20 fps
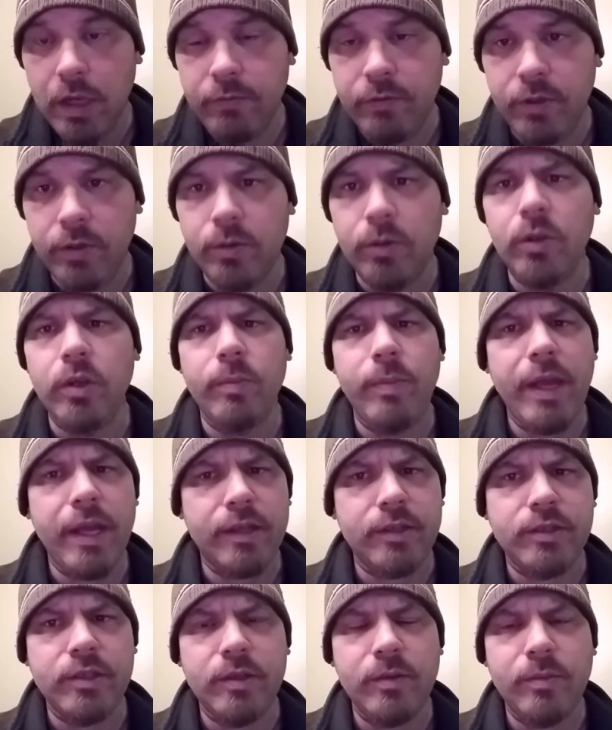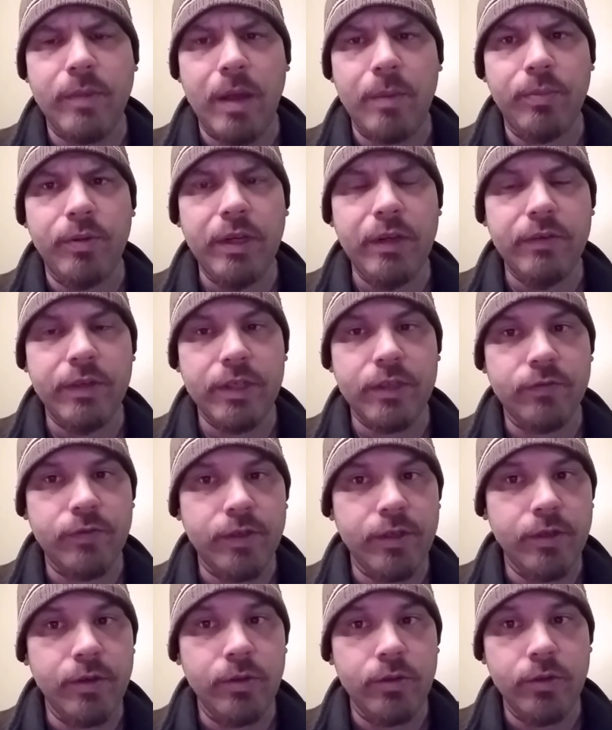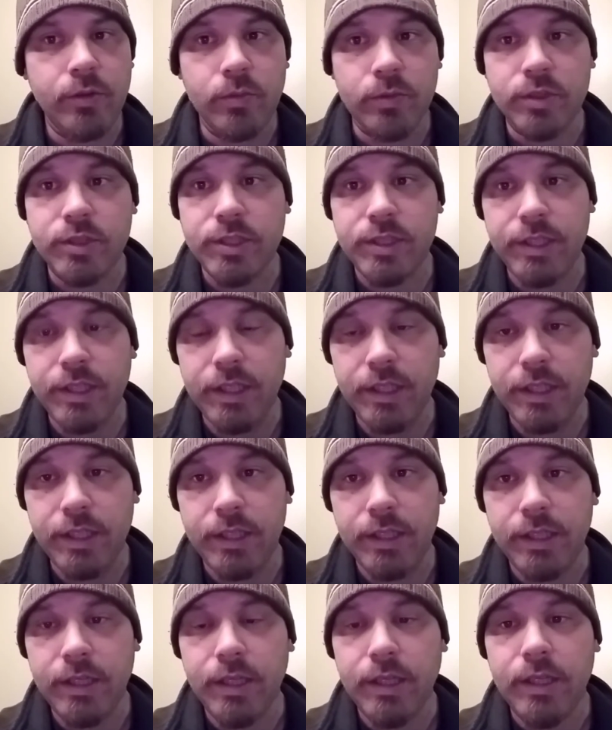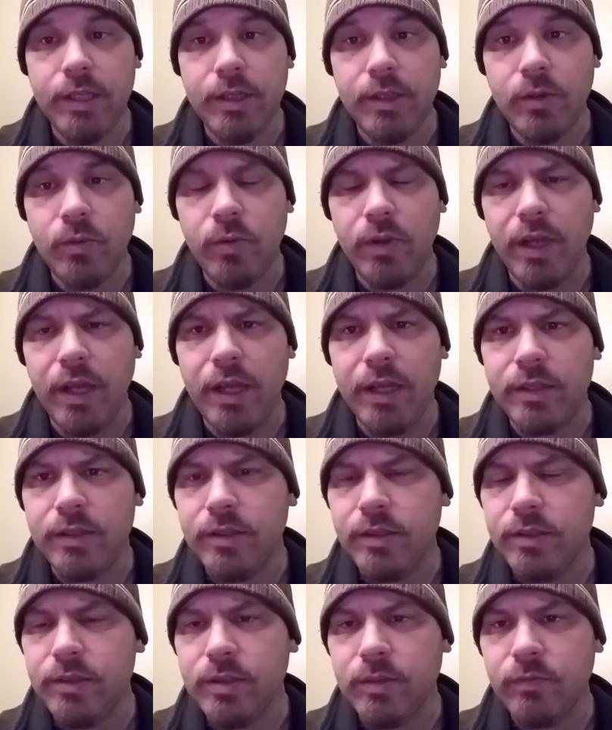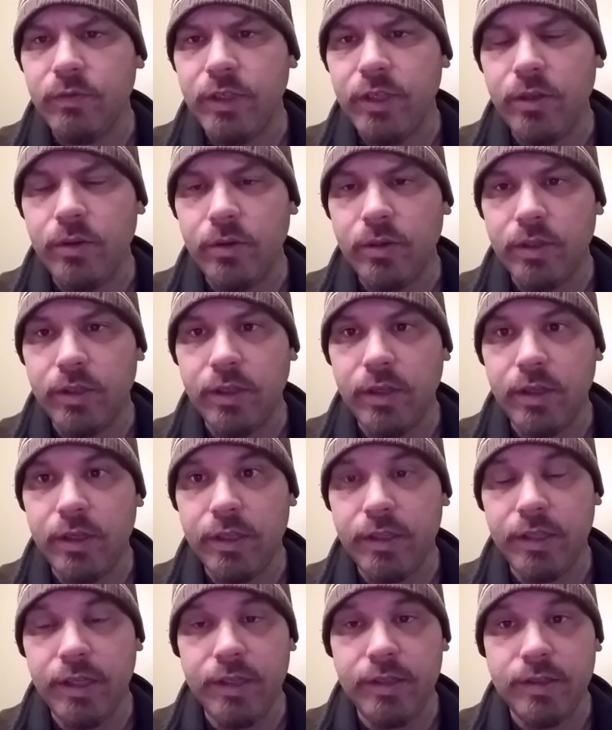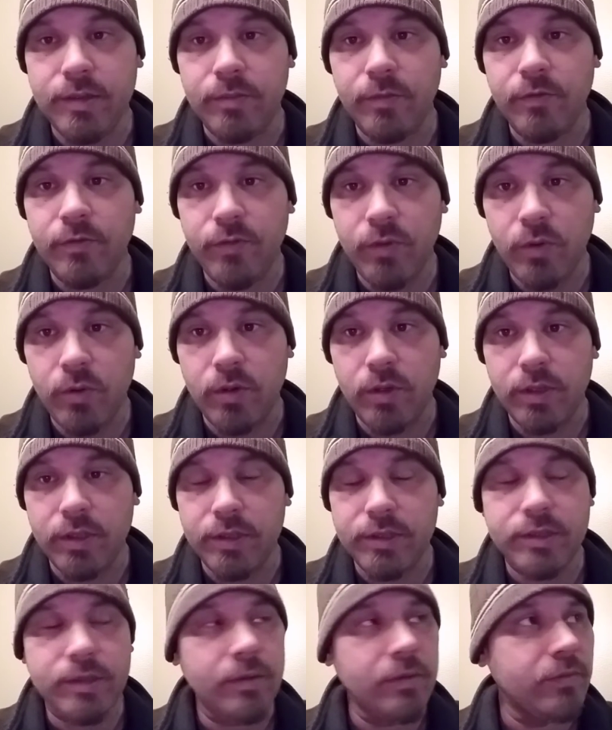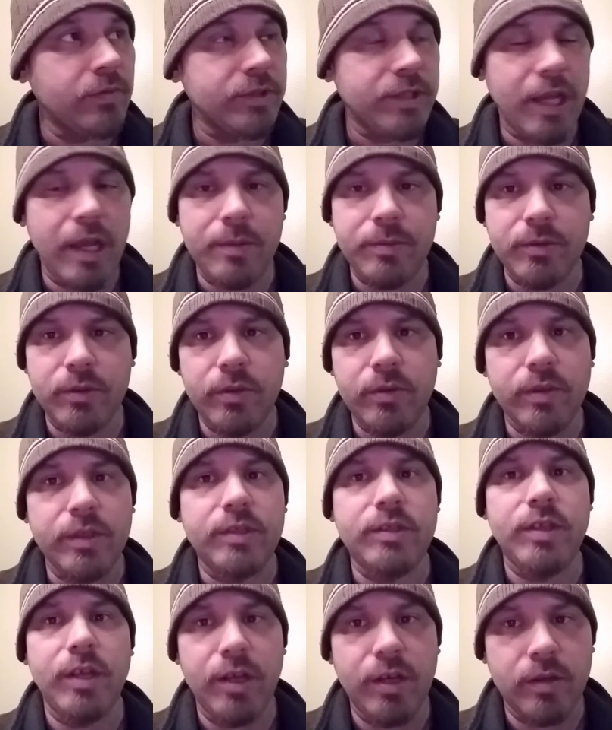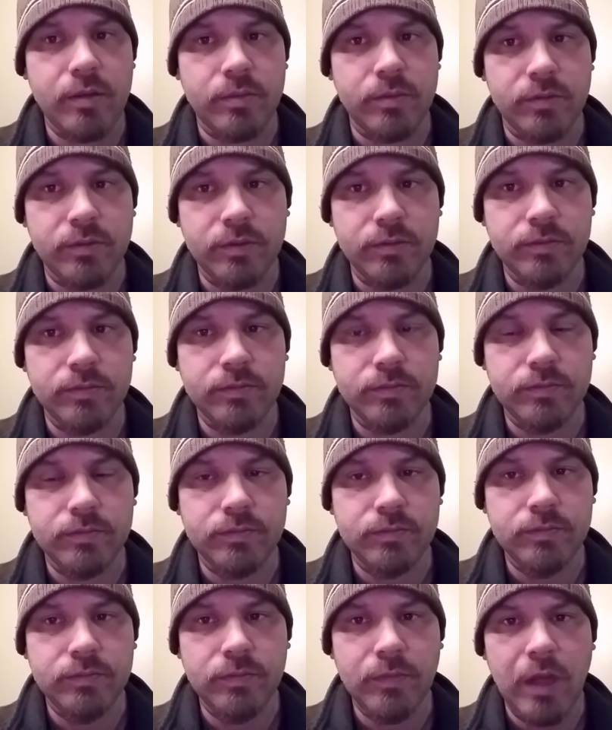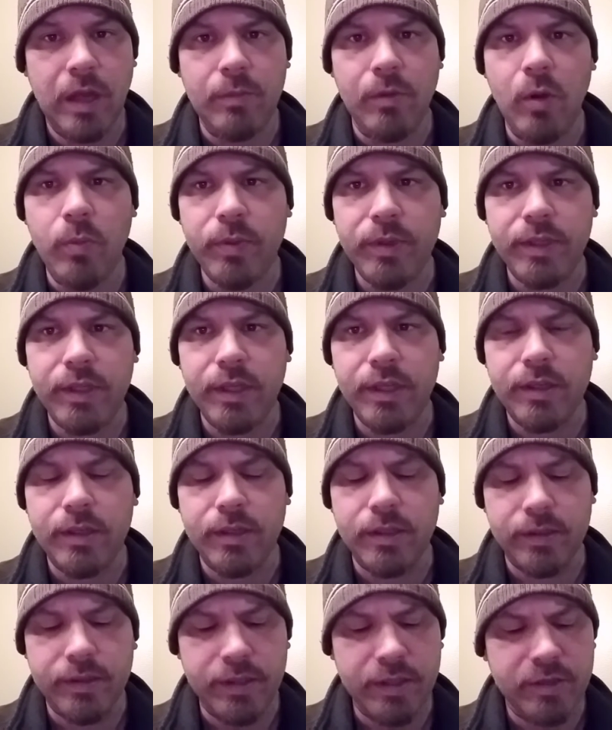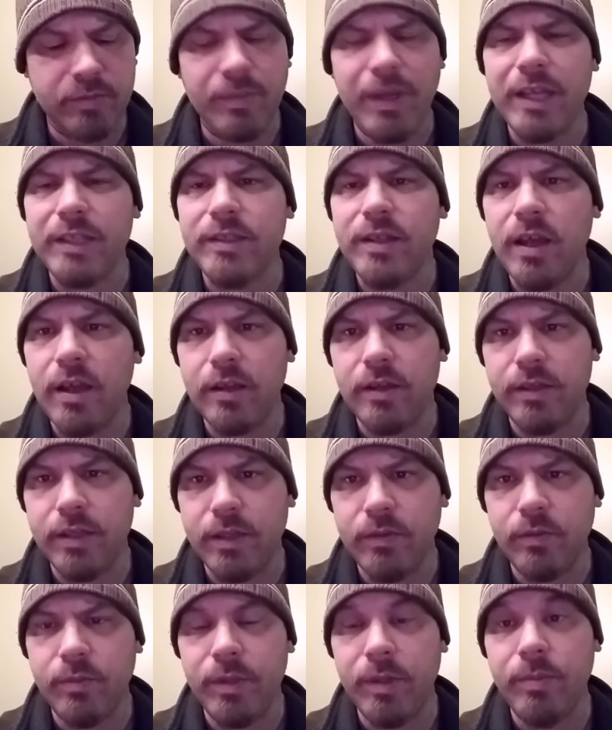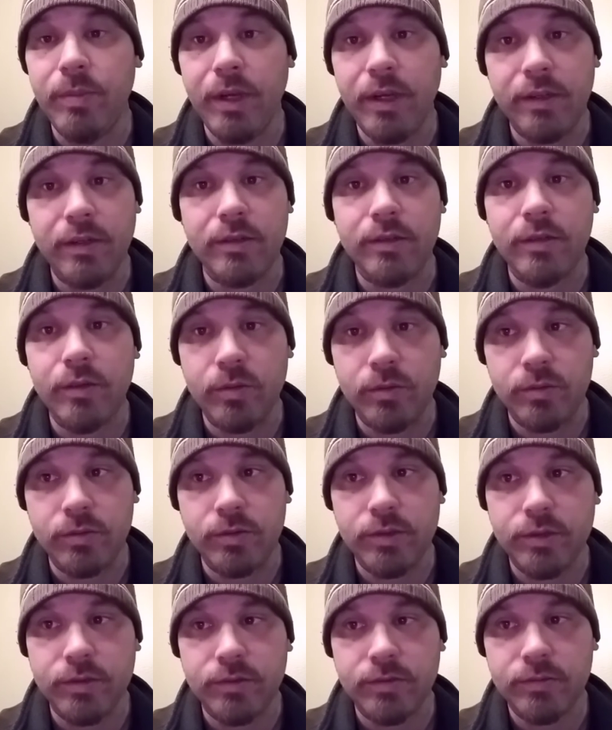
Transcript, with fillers: if you look back at some of my previous video, you will see where I had done some video on honey tasting before, and some of it was absolutely terrible. I'm hoping that uh, this Mike's Hot Honey will be better than those.